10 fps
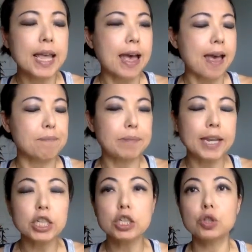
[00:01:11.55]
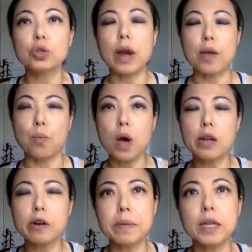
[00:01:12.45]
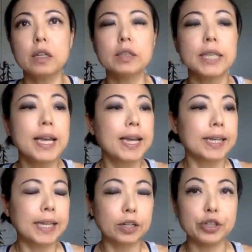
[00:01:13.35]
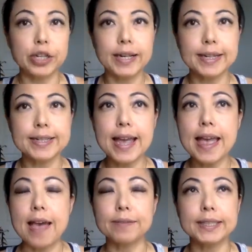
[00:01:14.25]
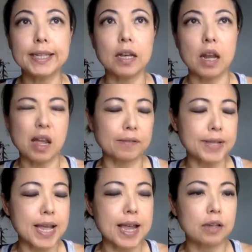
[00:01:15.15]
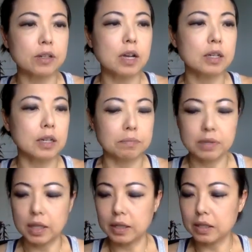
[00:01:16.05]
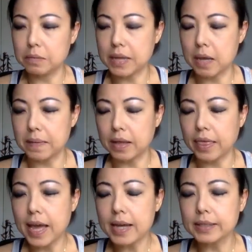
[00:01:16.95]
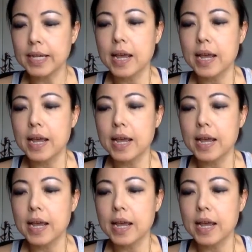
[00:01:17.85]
I have patients who try water pills, ketogenic diet. I've seen a lot of that. I'll talk a little bit about that.